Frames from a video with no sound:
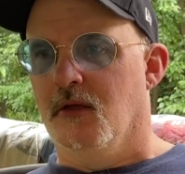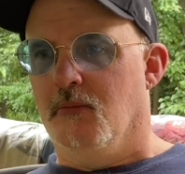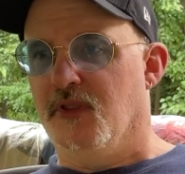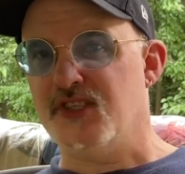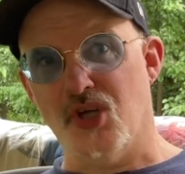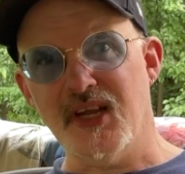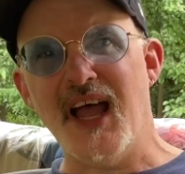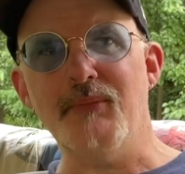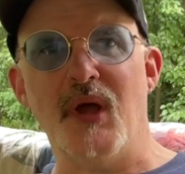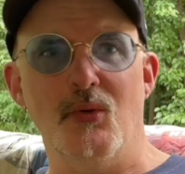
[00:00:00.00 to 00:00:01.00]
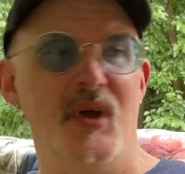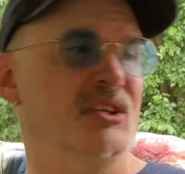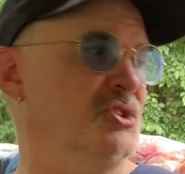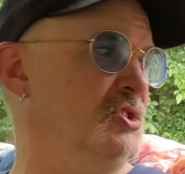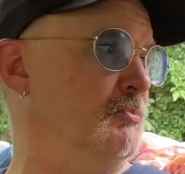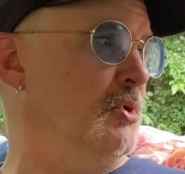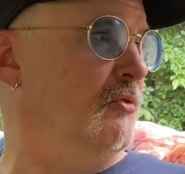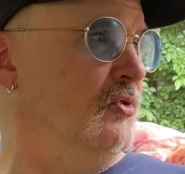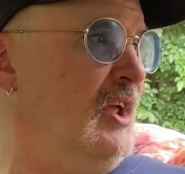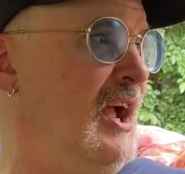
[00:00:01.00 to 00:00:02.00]
That's all I got. By the way, it's a
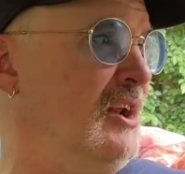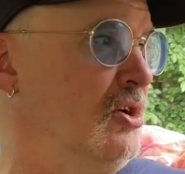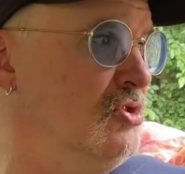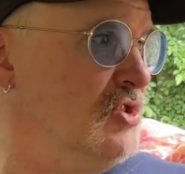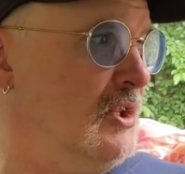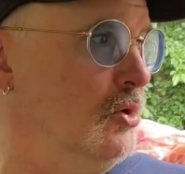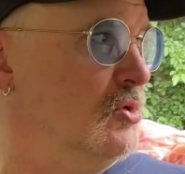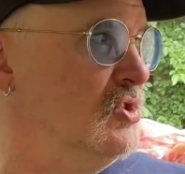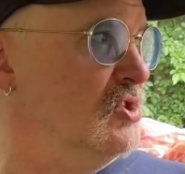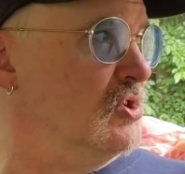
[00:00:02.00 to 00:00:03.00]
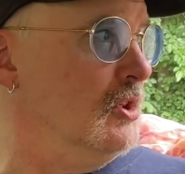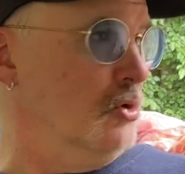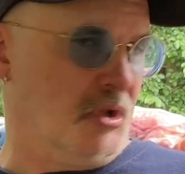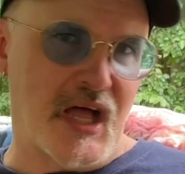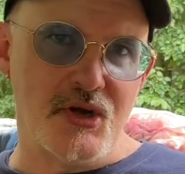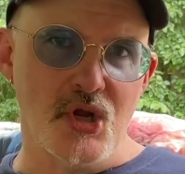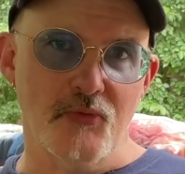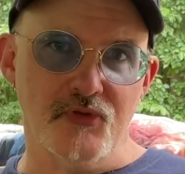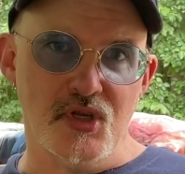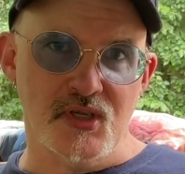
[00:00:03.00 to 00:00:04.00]
beautiful day out here in St. Louis. It's a little cloudy.
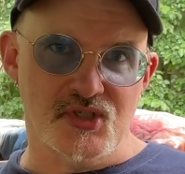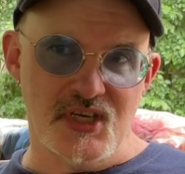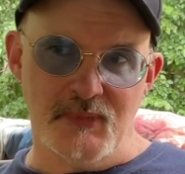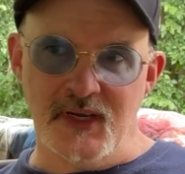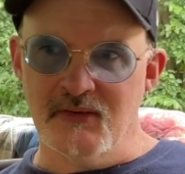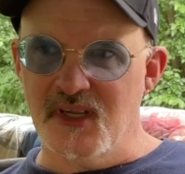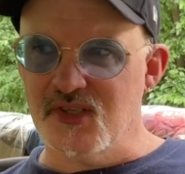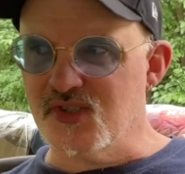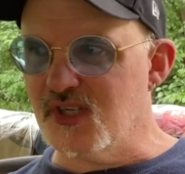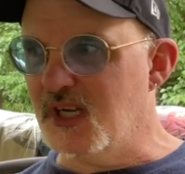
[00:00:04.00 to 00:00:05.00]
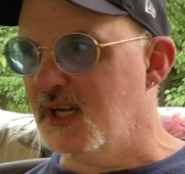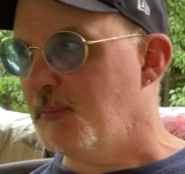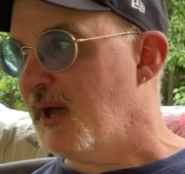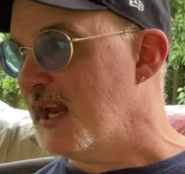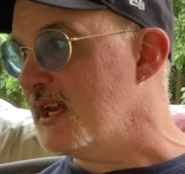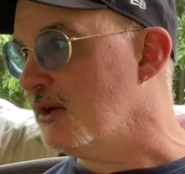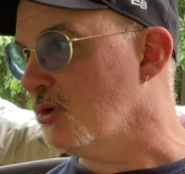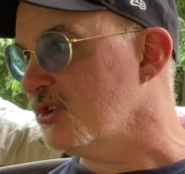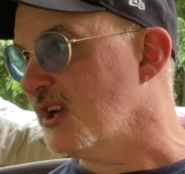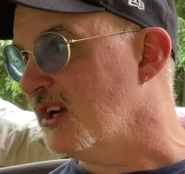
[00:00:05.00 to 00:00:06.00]
Hopefully you can see me. It's about 80
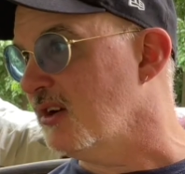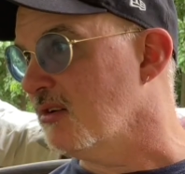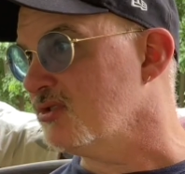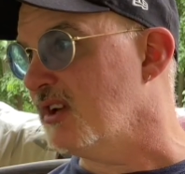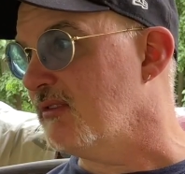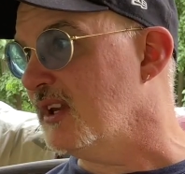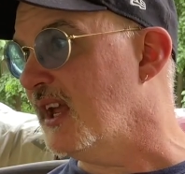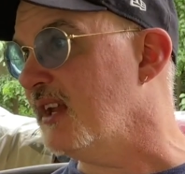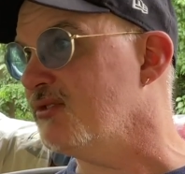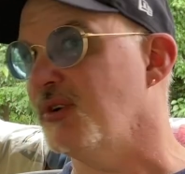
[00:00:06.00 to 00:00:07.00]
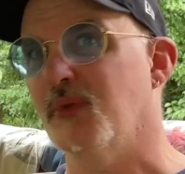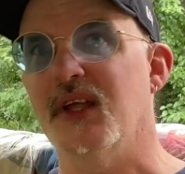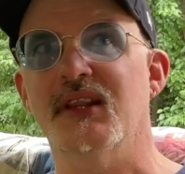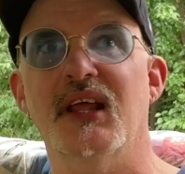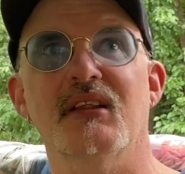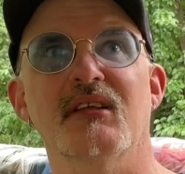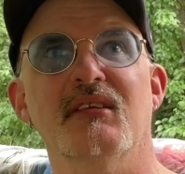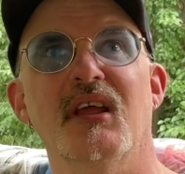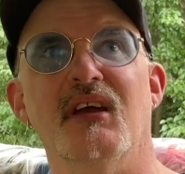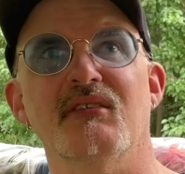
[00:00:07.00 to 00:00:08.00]
degrees out here, 78, something like that.
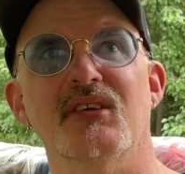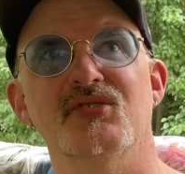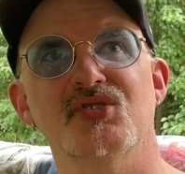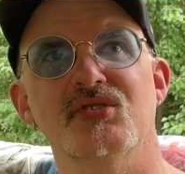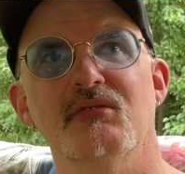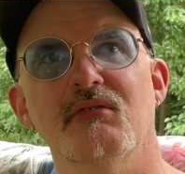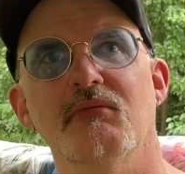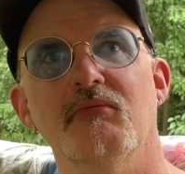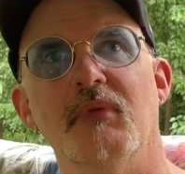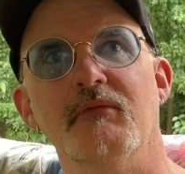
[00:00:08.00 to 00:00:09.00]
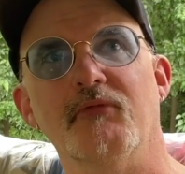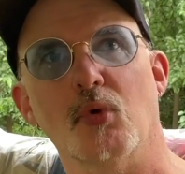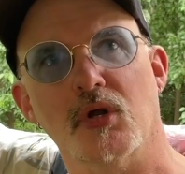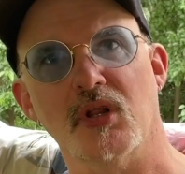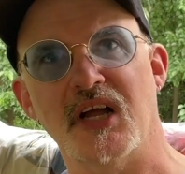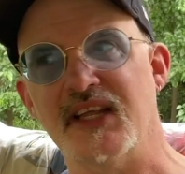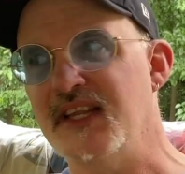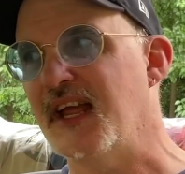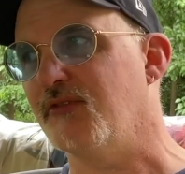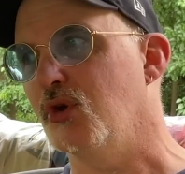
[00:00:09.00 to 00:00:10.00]
Yeah, it's about 4 o'clock in
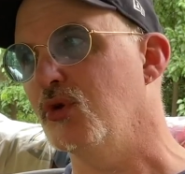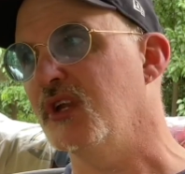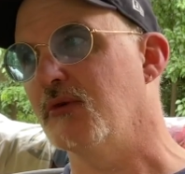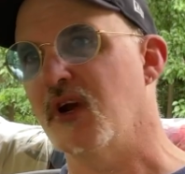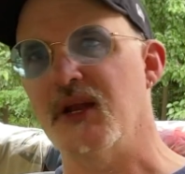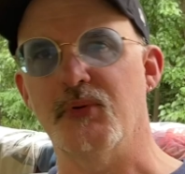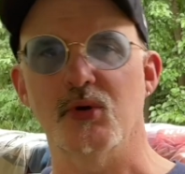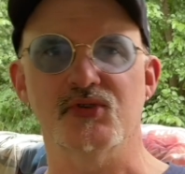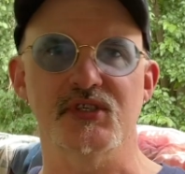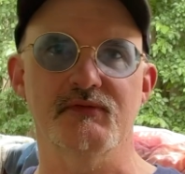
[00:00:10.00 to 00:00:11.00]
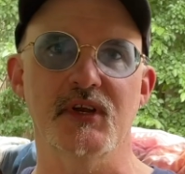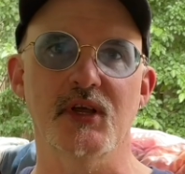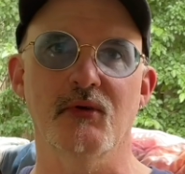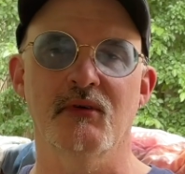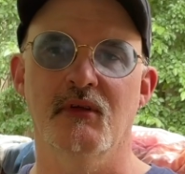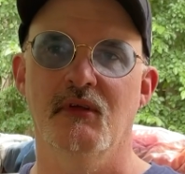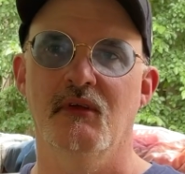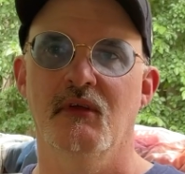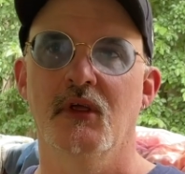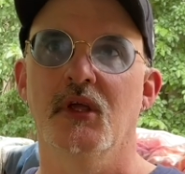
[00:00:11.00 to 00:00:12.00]
the afternoon, getting ready to post this video.
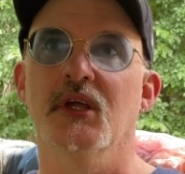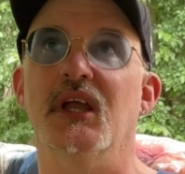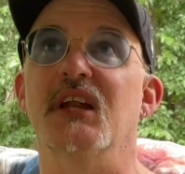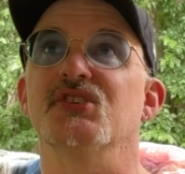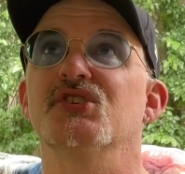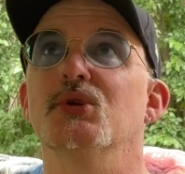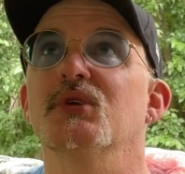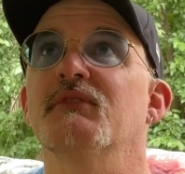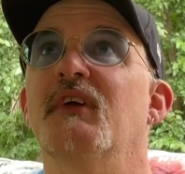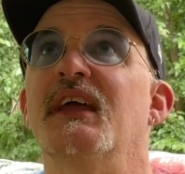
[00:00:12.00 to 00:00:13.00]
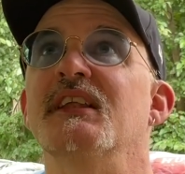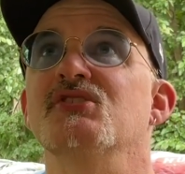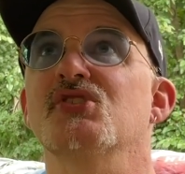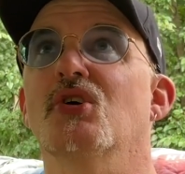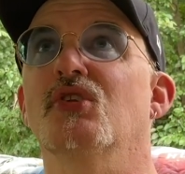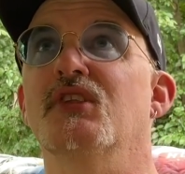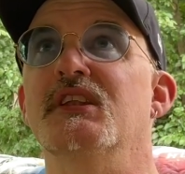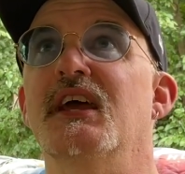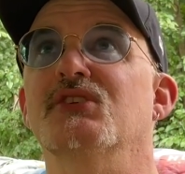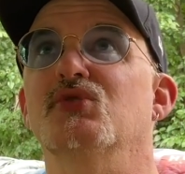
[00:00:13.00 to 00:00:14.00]
Got a ceiling fan installed on the
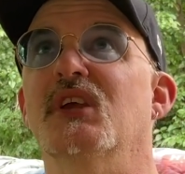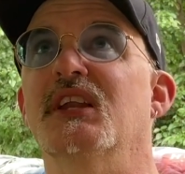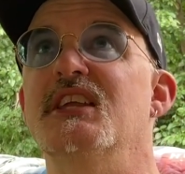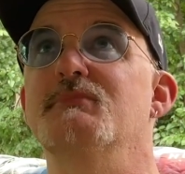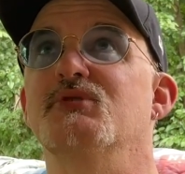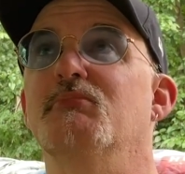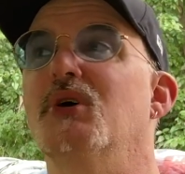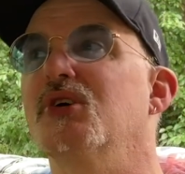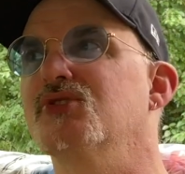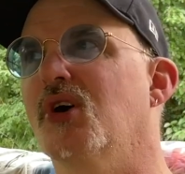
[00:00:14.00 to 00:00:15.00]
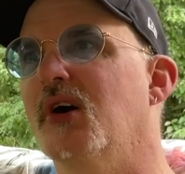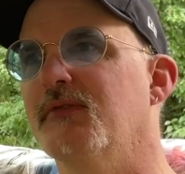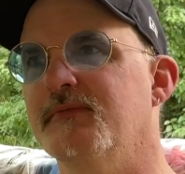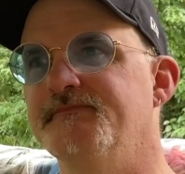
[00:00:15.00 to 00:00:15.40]
deck so it kind of keeps the bugs off.